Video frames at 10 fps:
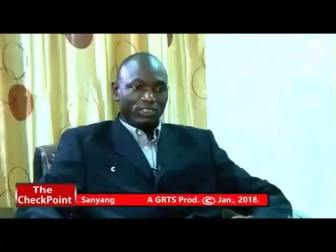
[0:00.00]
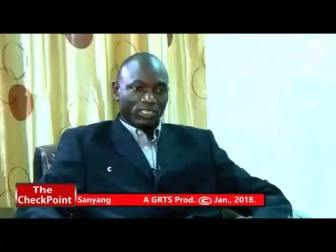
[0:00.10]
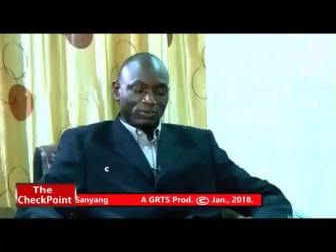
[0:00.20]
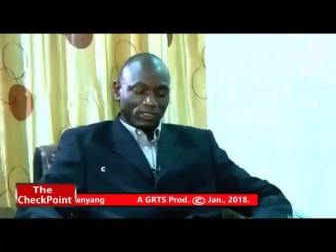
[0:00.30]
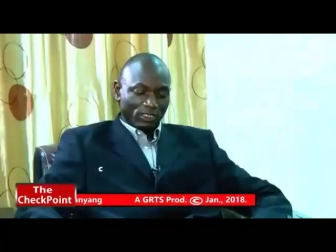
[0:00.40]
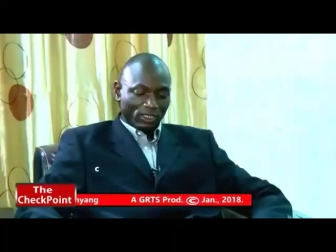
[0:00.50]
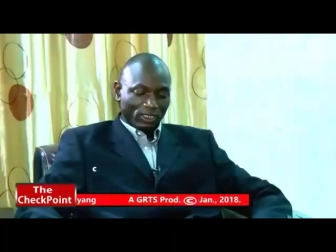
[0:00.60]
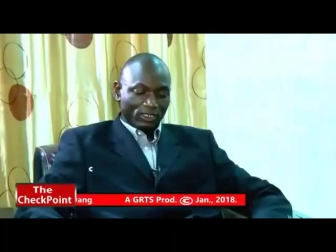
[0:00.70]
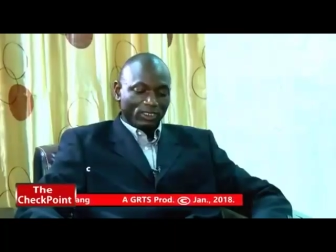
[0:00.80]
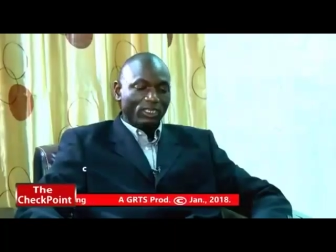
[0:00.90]
Mayor of the
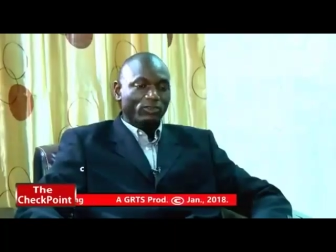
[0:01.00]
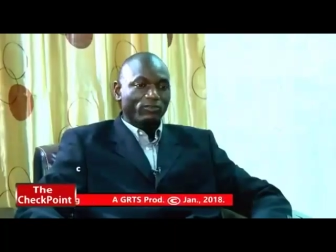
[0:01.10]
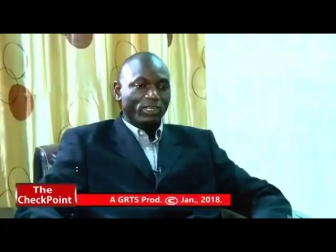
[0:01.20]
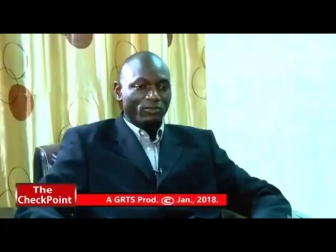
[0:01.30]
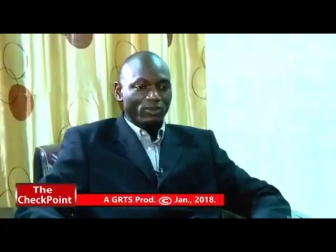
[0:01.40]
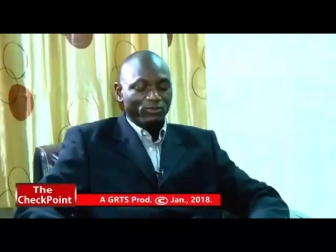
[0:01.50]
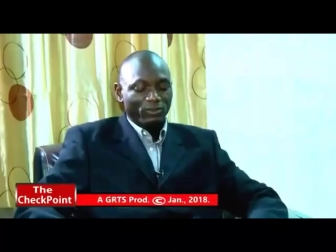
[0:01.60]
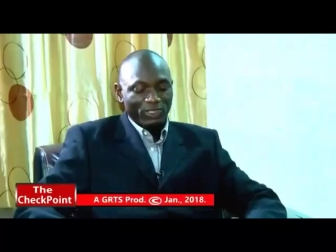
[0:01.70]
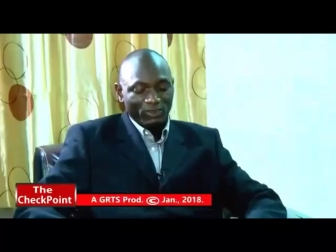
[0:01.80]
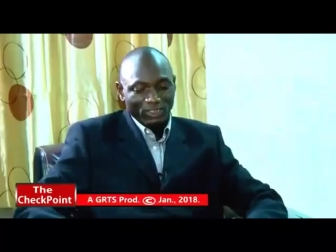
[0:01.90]
KMC, thank you very much
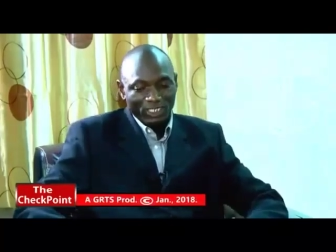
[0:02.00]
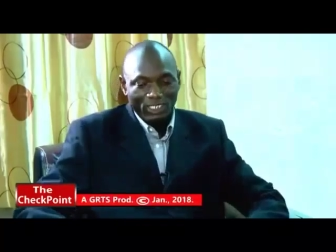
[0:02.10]
for being